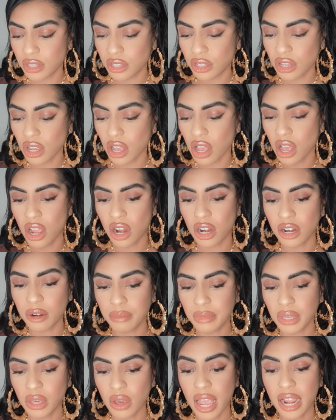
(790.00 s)
to
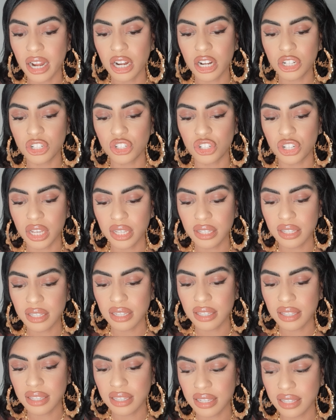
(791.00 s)
harm you. I heard
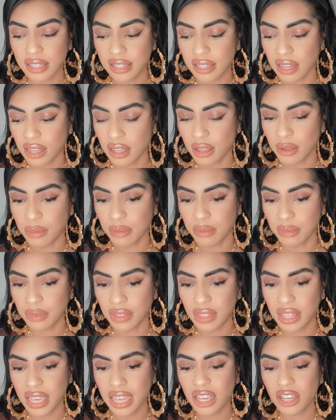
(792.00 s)
justice
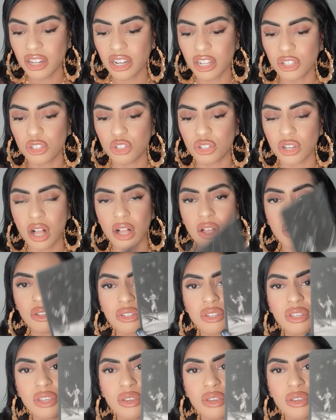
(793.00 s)
system. They could have juggled